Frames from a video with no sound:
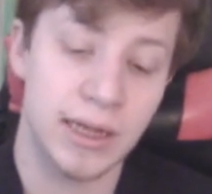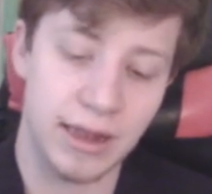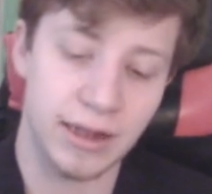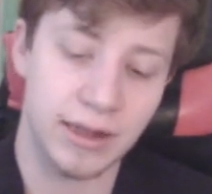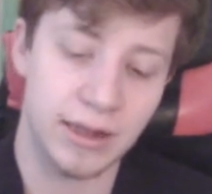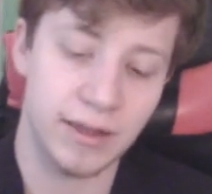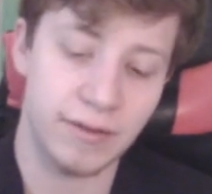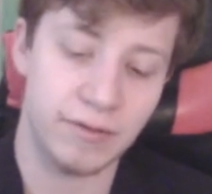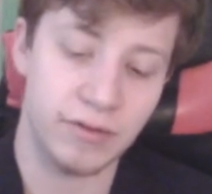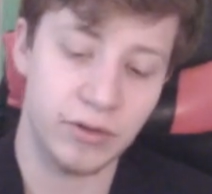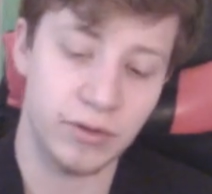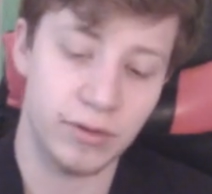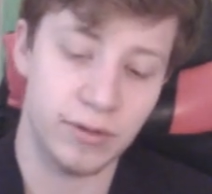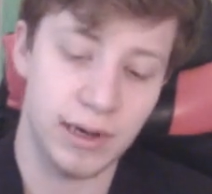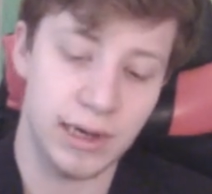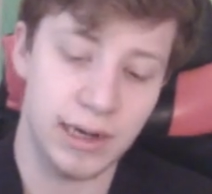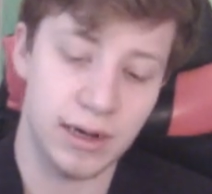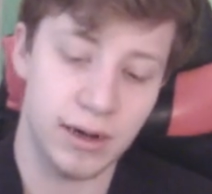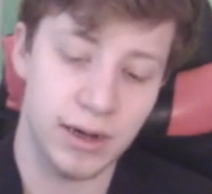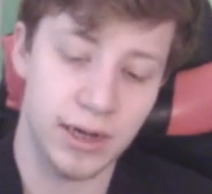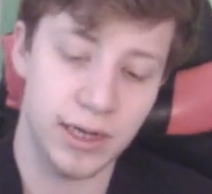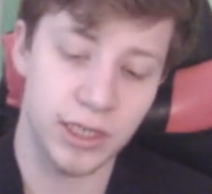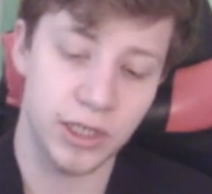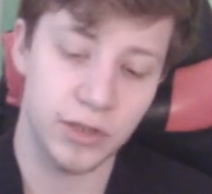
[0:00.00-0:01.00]
And if you are
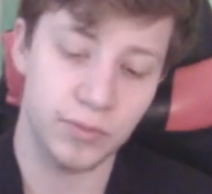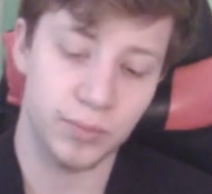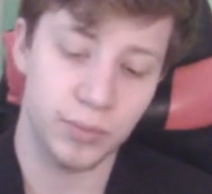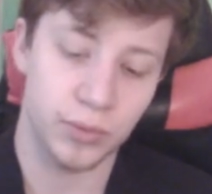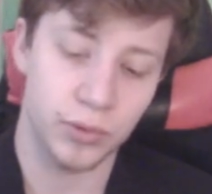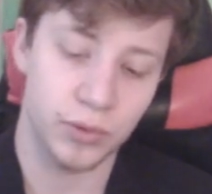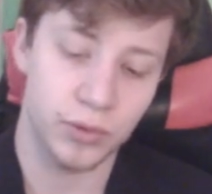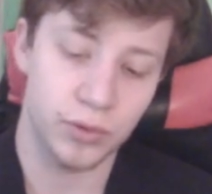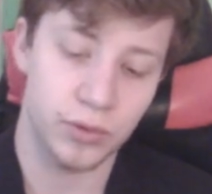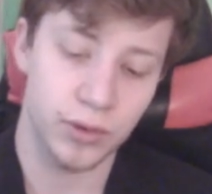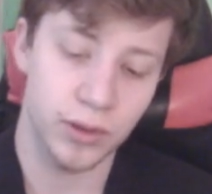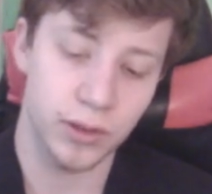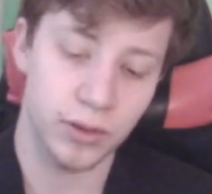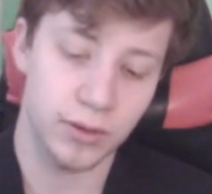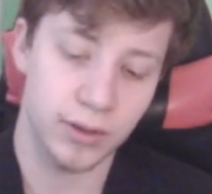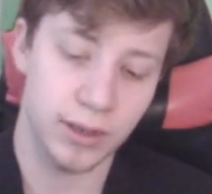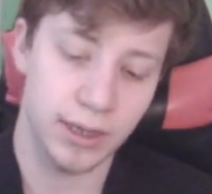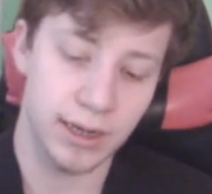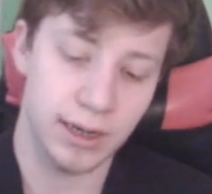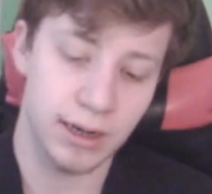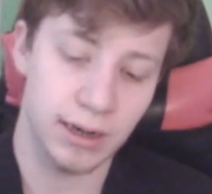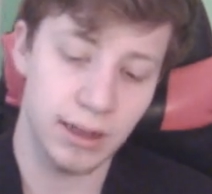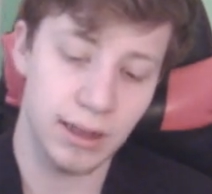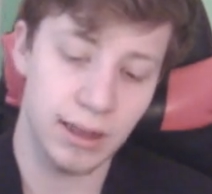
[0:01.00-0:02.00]
a rich boy or
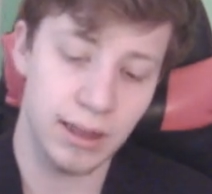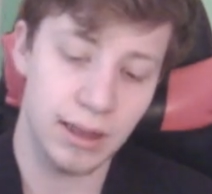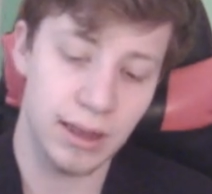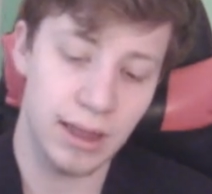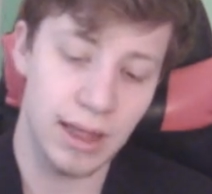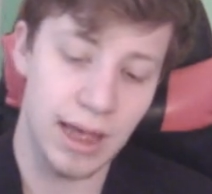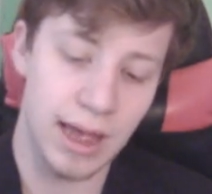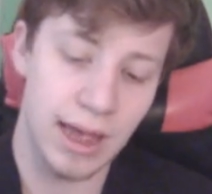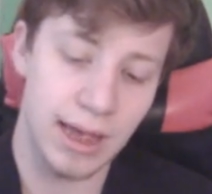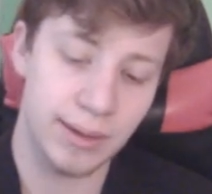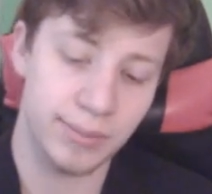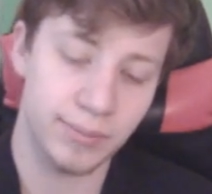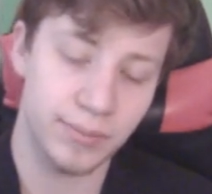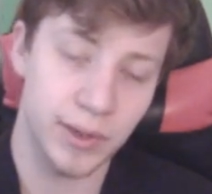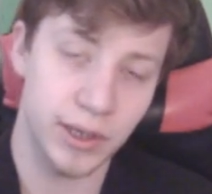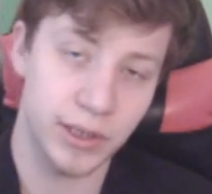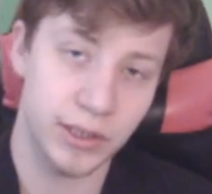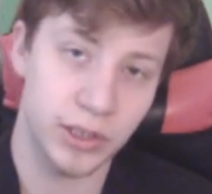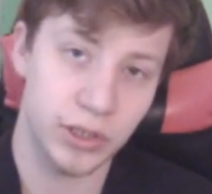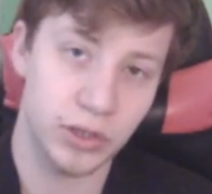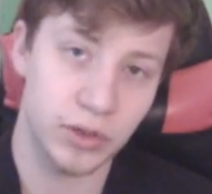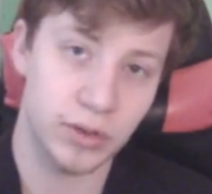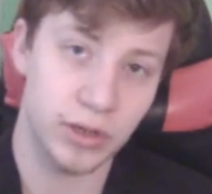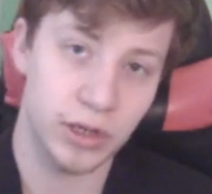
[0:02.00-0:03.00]
girl, I'm
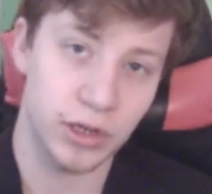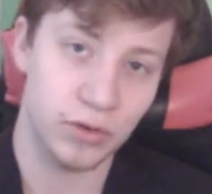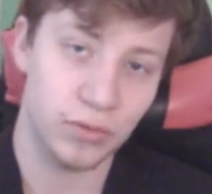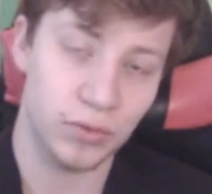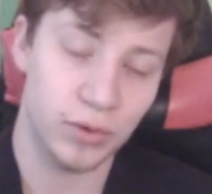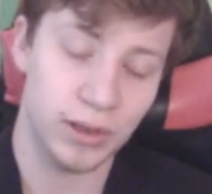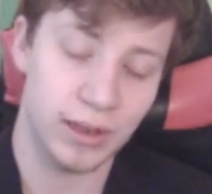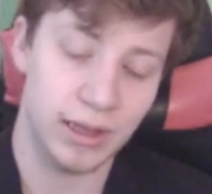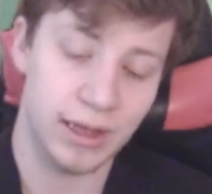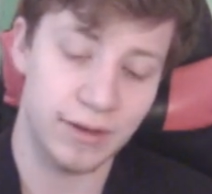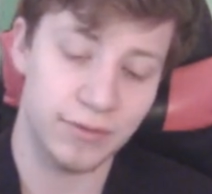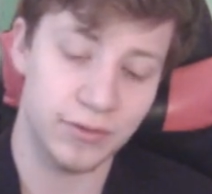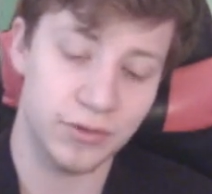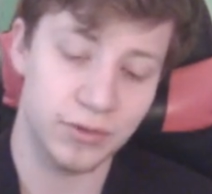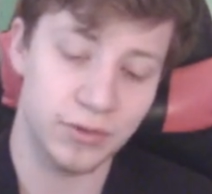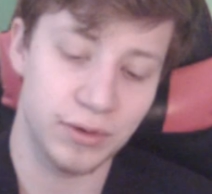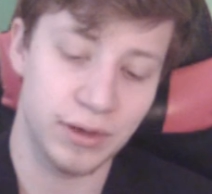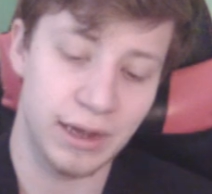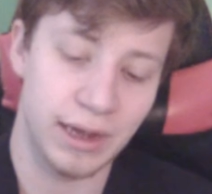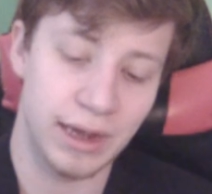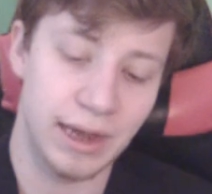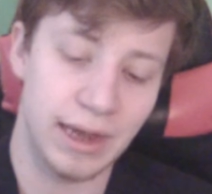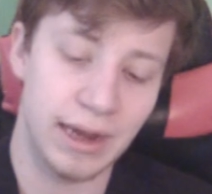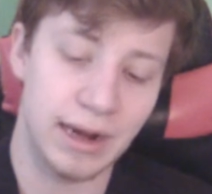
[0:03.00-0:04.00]
pretty sure that you would love to
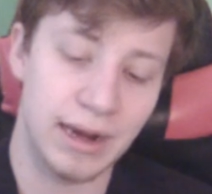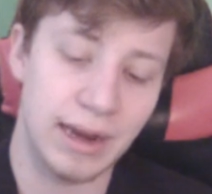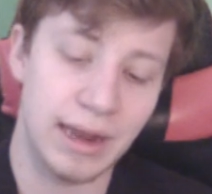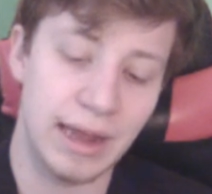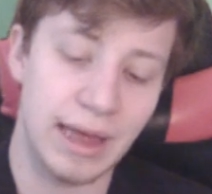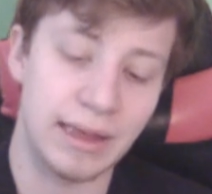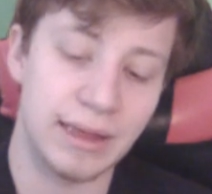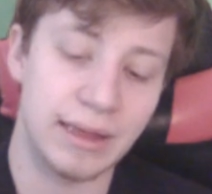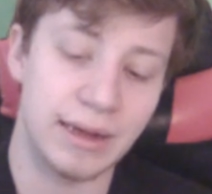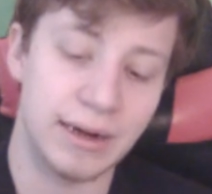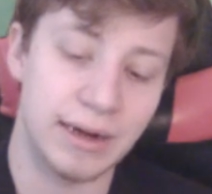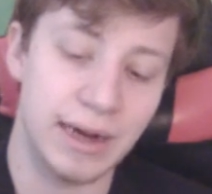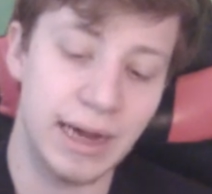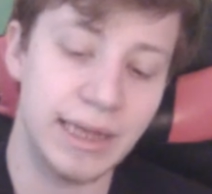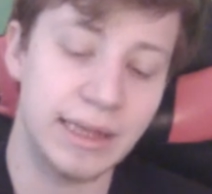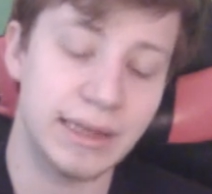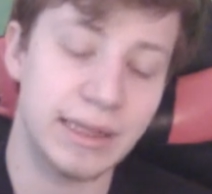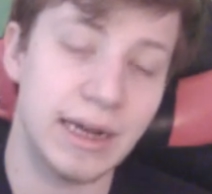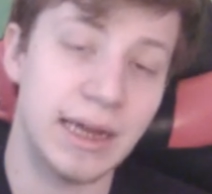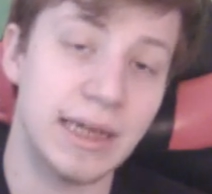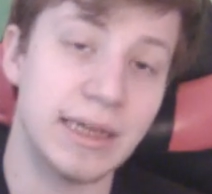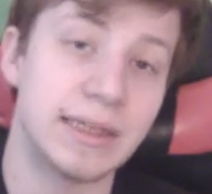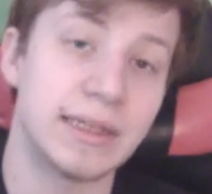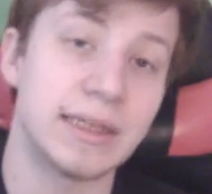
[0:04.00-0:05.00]
hear that ray
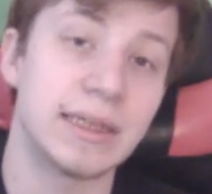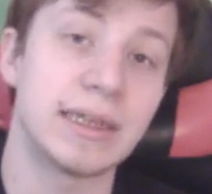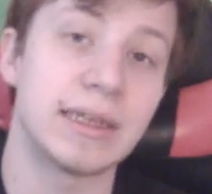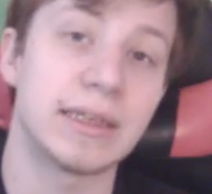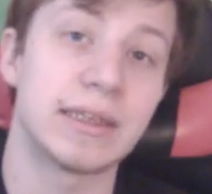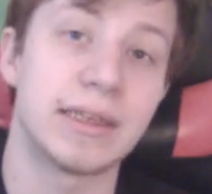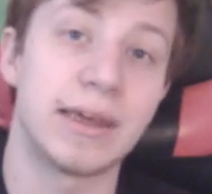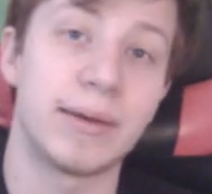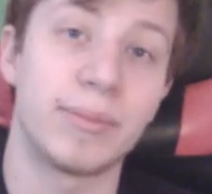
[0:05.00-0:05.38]
tracing